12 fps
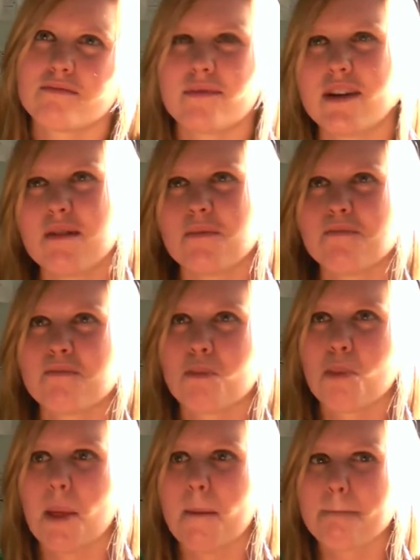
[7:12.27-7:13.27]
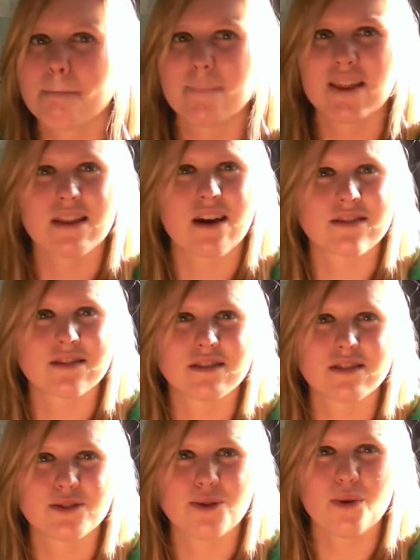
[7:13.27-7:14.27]
yeah, that's the
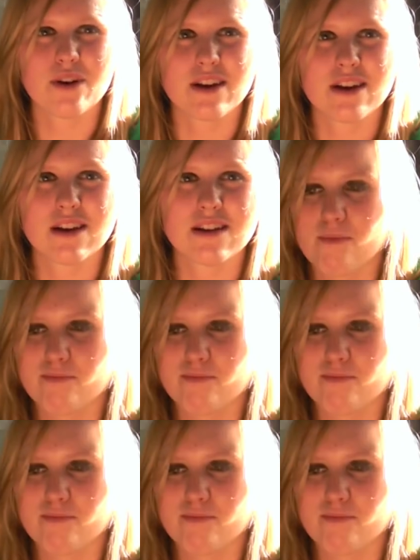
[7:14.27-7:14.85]
story.